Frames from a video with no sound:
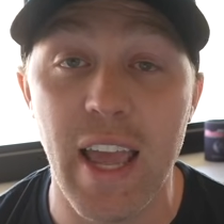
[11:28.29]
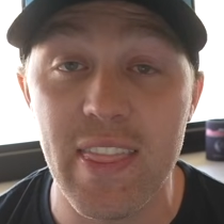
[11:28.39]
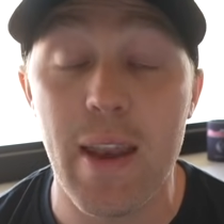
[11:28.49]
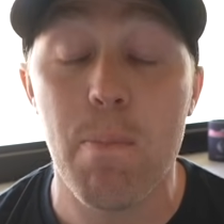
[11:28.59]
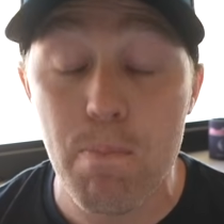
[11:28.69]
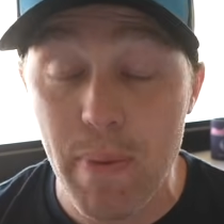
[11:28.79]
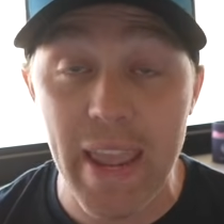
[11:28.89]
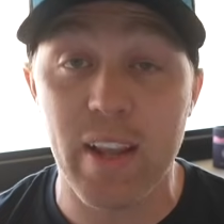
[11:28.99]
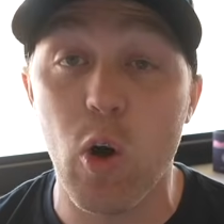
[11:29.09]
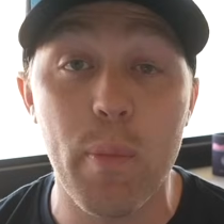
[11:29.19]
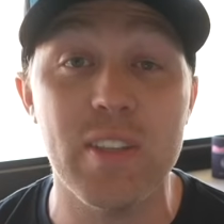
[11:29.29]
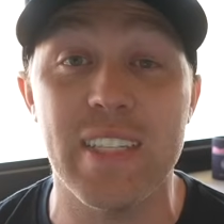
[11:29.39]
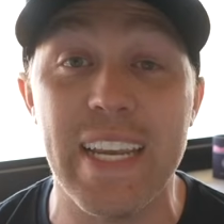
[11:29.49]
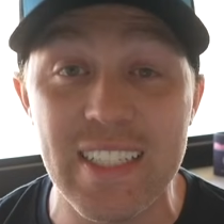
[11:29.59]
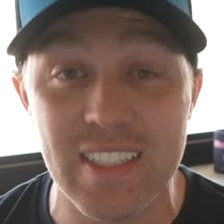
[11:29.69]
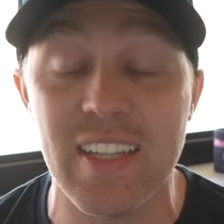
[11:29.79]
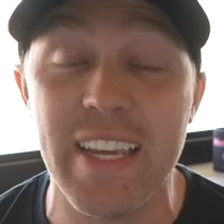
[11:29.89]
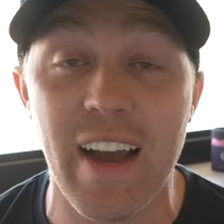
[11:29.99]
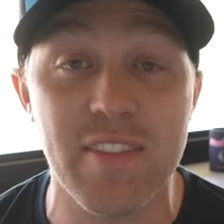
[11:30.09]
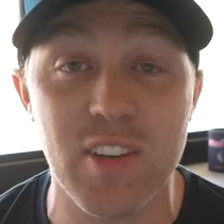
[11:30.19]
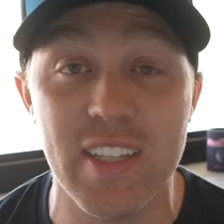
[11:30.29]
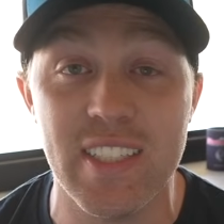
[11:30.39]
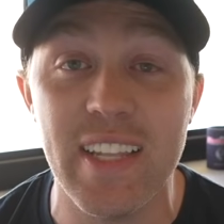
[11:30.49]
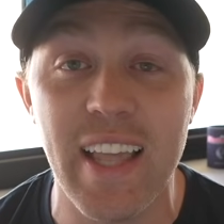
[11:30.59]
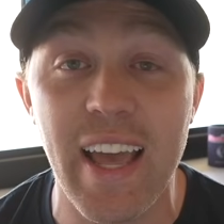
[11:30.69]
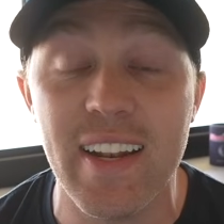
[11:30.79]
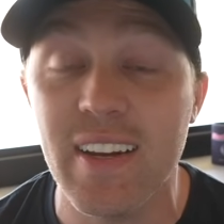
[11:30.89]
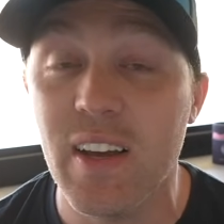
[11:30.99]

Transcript: And then bang, almost instantly after I said that,